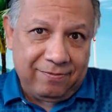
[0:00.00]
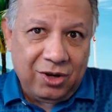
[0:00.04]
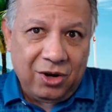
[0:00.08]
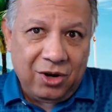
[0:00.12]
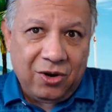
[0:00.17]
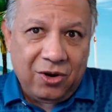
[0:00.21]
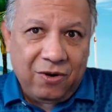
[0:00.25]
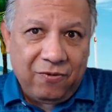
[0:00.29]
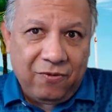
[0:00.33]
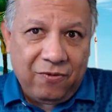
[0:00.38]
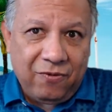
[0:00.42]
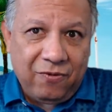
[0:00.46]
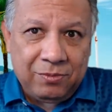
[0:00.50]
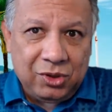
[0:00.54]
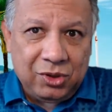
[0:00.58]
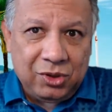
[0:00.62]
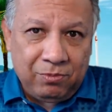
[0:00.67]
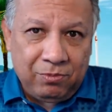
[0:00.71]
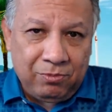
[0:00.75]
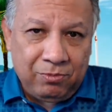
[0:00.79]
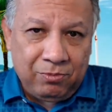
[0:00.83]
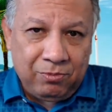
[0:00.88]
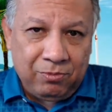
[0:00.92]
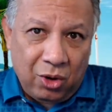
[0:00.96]
you know, from
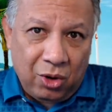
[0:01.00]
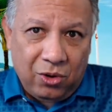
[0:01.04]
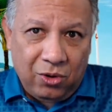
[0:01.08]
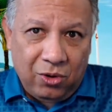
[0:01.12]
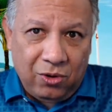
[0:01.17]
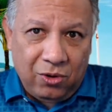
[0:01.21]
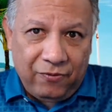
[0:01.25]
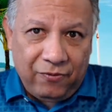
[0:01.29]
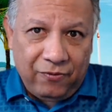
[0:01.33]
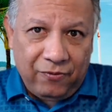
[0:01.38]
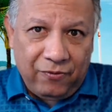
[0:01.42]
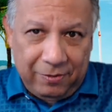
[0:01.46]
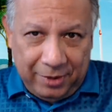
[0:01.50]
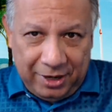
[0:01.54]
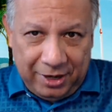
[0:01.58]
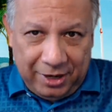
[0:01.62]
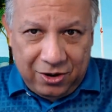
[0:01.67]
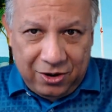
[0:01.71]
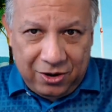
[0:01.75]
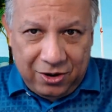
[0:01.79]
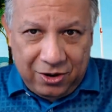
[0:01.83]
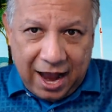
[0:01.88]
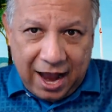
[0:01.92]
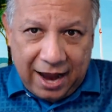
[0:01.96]
some local
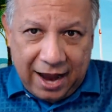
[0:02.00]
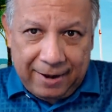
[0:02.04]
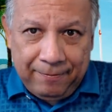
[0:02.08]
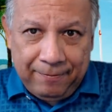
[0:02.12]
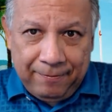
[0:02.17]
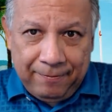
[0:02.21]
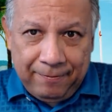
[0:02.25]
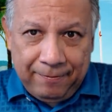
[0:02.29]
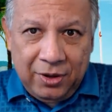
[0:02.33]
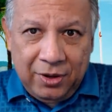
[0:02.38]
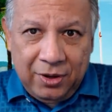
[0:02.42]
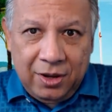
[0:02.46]
Filipino guy.